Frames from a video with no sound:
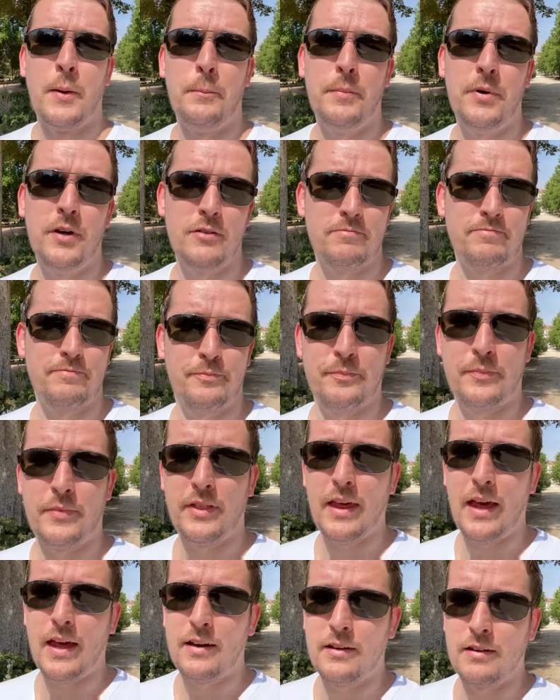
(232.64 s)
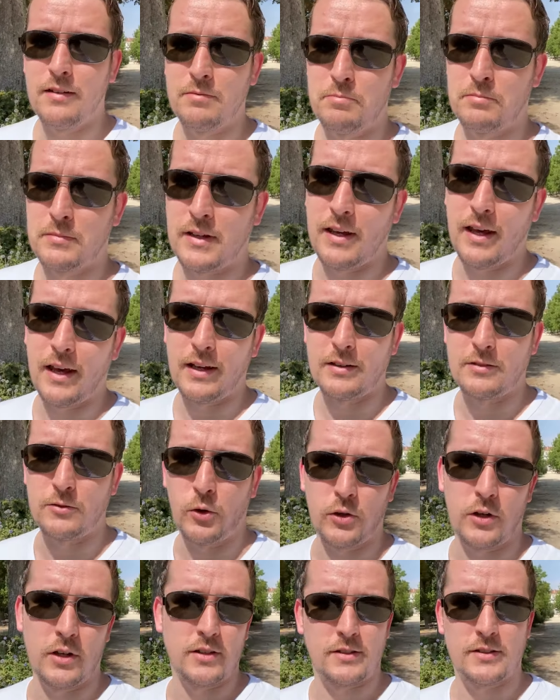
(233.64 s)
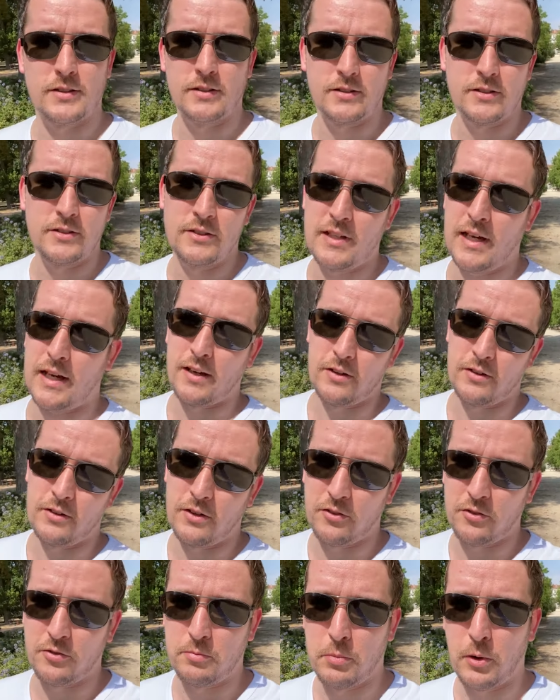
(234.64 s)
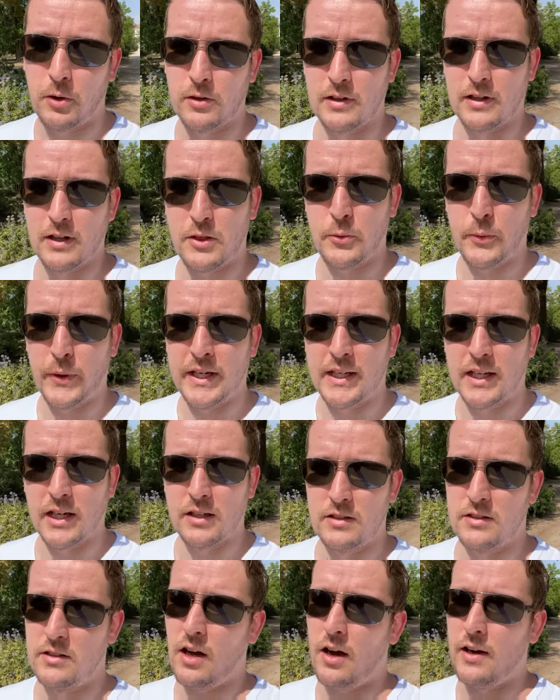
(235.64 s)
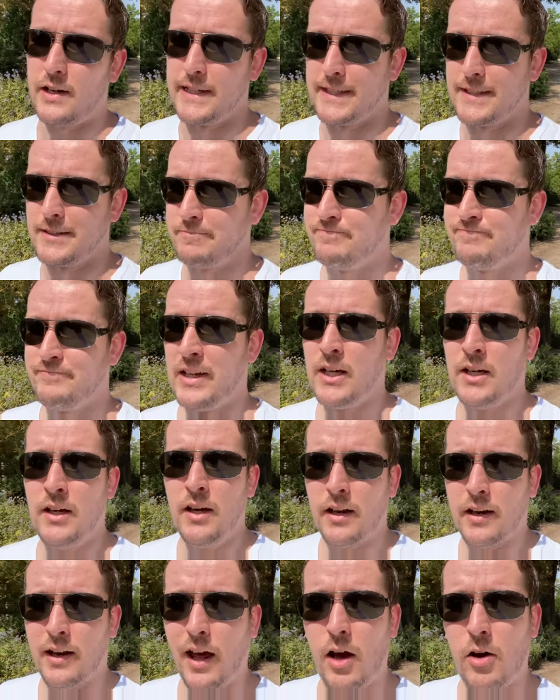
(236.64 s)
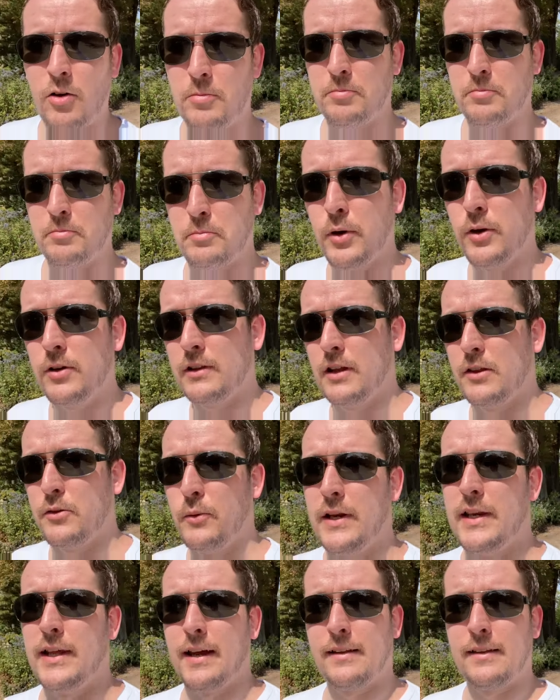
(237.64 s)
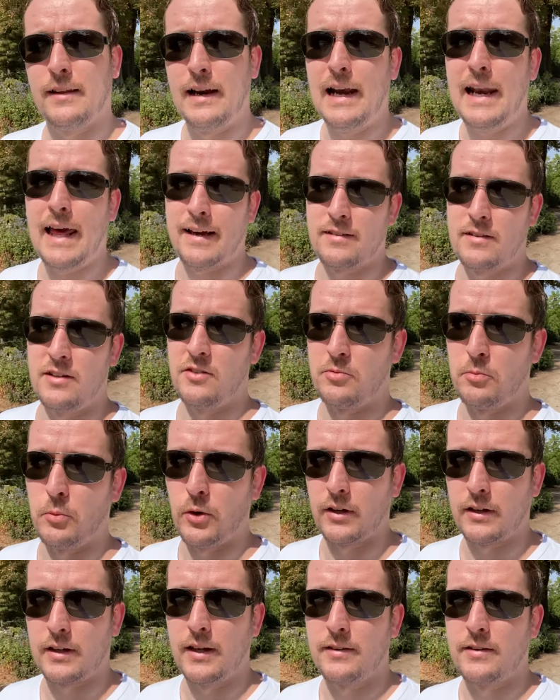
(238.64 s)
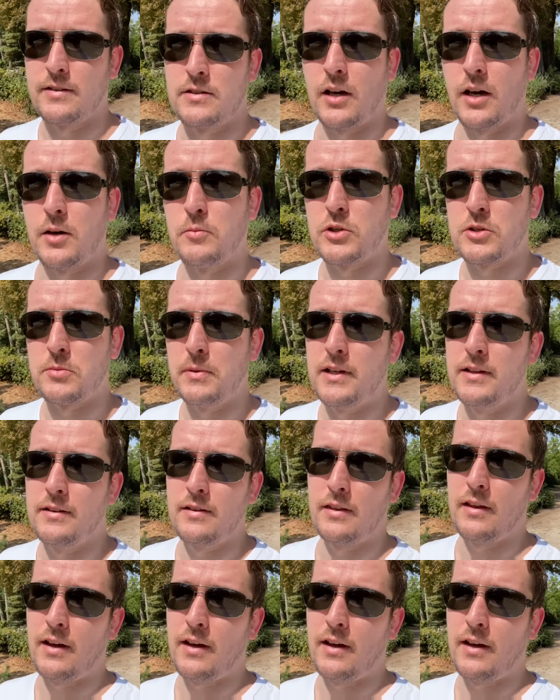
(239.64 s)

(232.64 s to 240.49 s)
but then King Augustus II of Poland Lithuania died. Now, Poland Lithuania had an elective monarchy at the time, which means